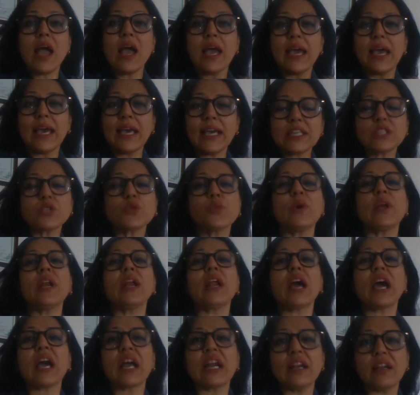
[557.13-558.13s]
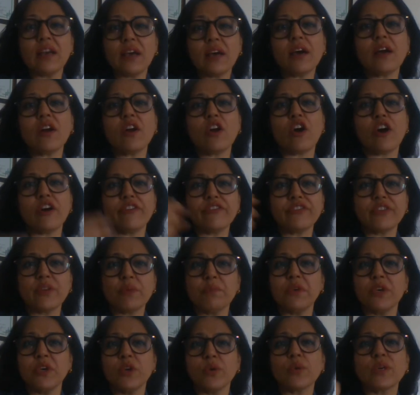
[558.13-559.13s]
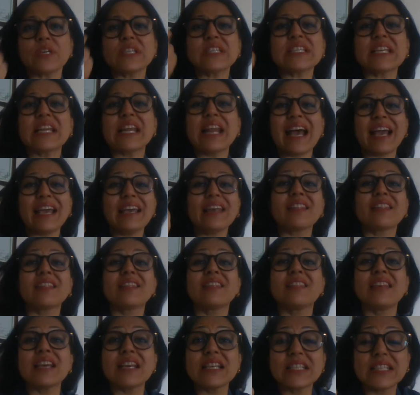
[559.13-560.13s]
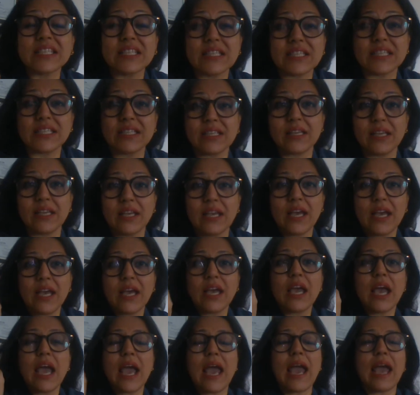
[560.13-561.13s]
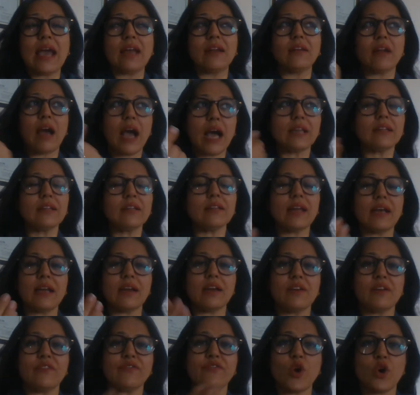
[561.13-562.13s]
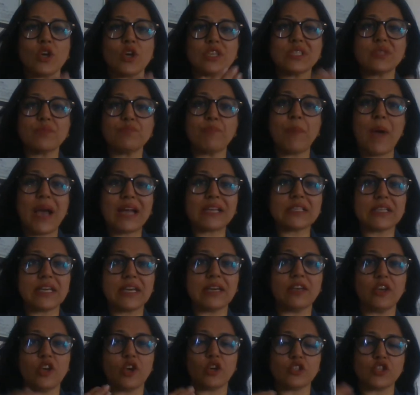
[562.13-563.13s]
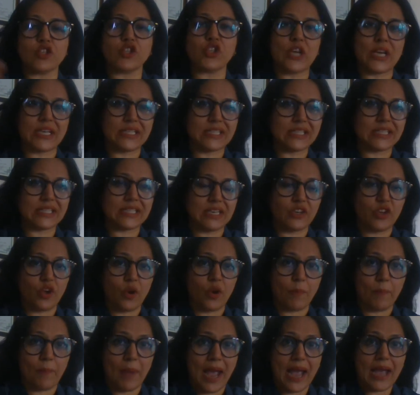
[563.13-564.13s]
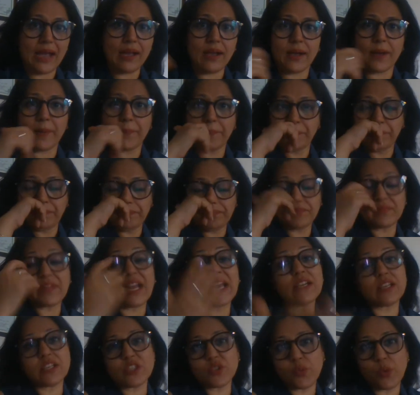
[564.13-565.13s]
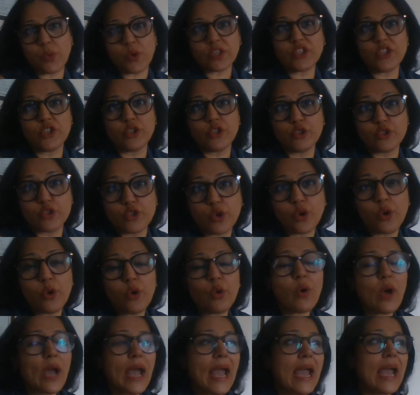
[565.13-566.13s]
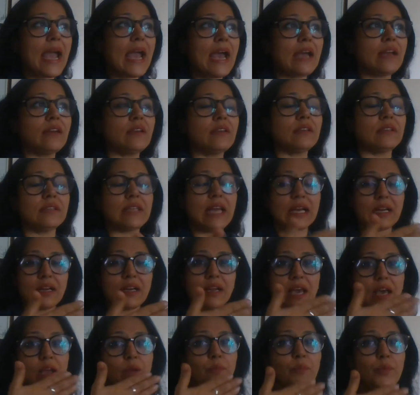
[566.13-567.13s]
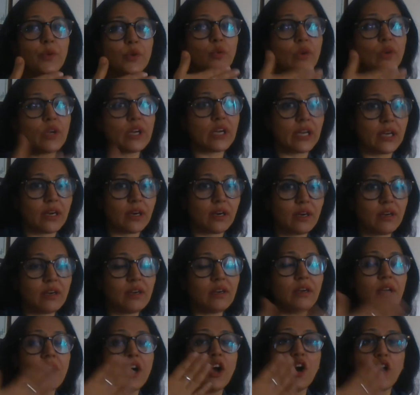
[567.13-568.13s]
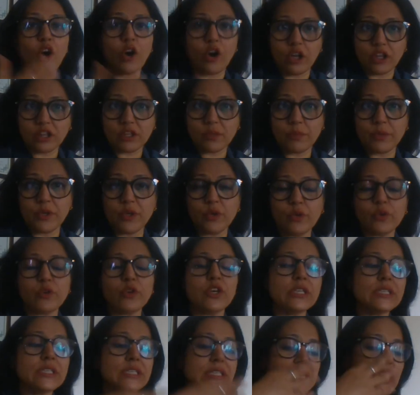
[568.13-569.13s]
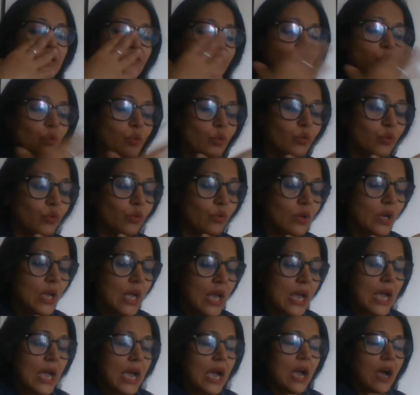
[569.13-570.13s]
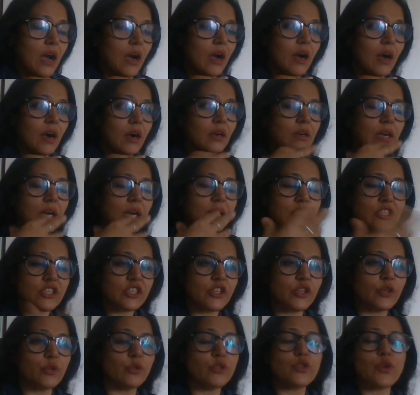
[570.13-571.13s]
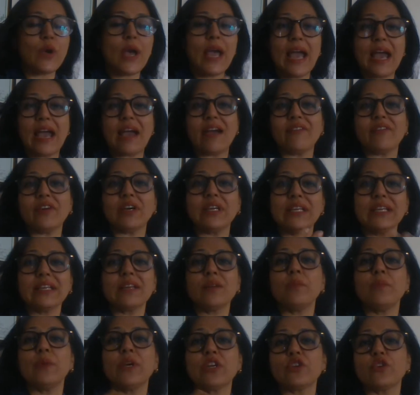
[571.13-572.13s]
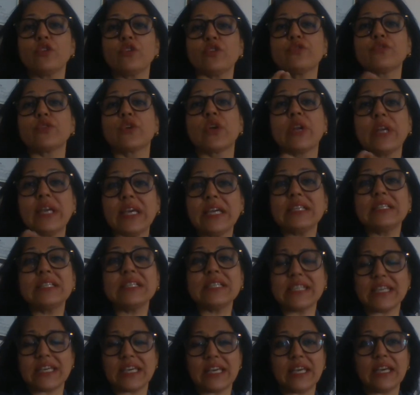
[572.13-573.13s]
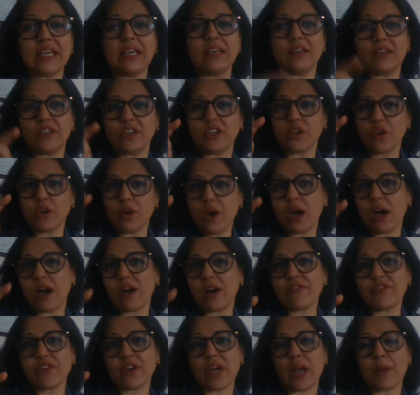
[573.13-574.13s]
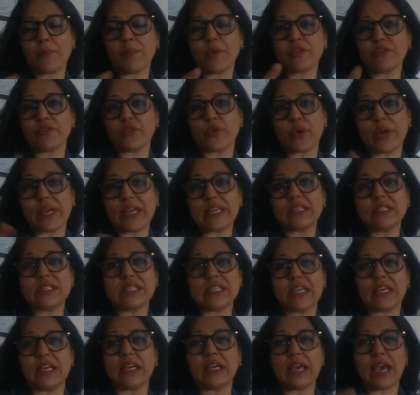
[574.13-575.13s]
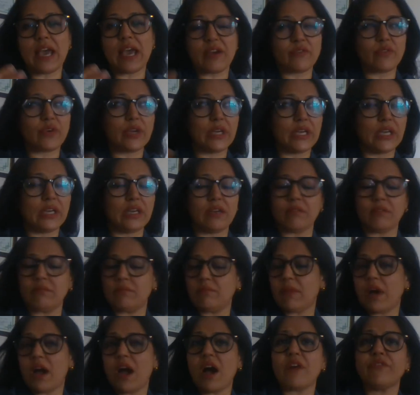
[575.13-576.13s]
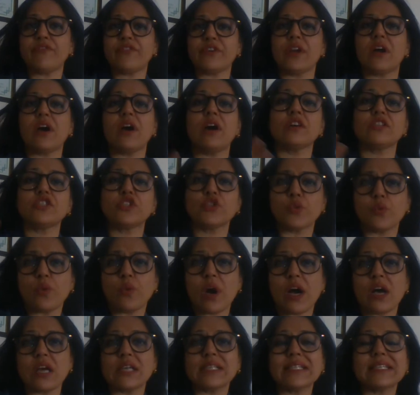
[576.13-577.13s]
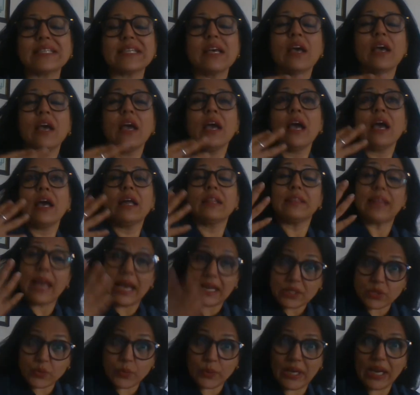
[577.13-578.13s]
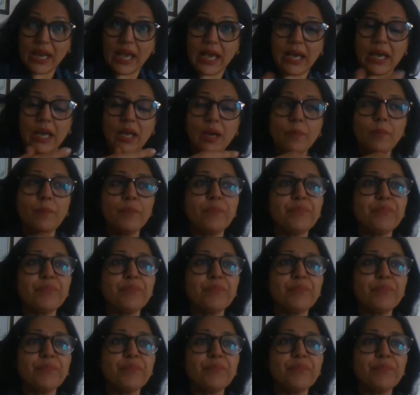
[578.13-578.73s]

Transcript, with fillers: It will clear off the mucus like this and other than of course patting your chest and your back that is what you do and that will help you clear all the mucus if you uh, continue to have a little bit of green tea you know half a cup of green tea every half an hour two hours that will help